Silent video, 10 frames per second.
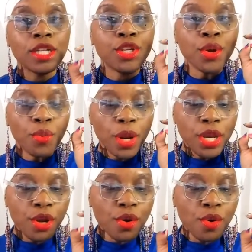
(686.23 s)
to
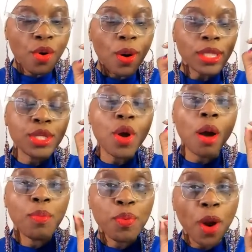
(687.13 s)
renew or to
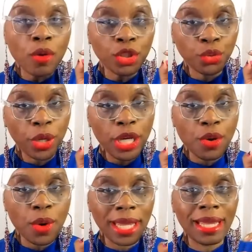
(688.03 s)
approach
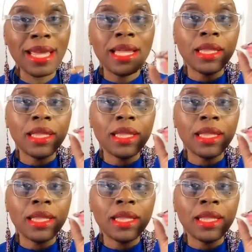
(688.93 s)
renewing